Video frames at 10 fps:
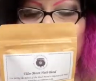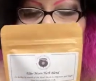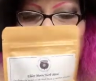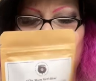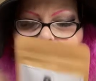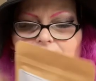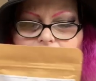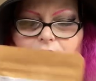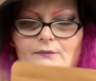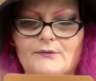If you've
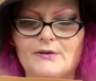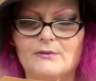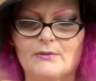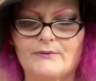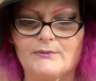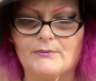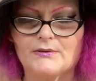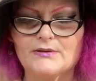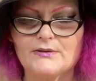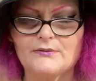got an offering or whatever you
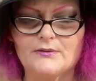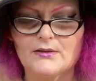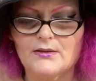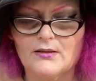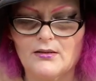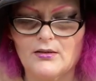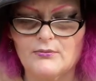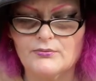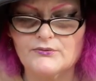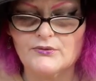want to do, I
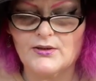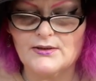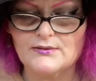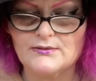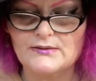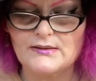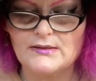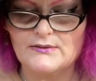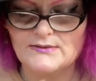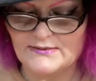will try and get
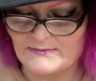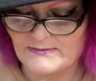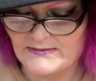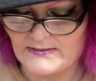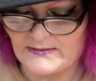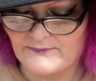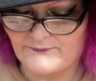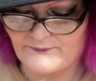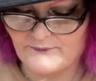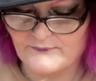your seals in it.
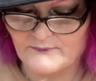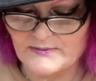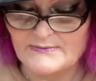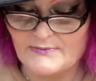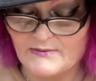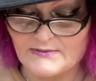It smells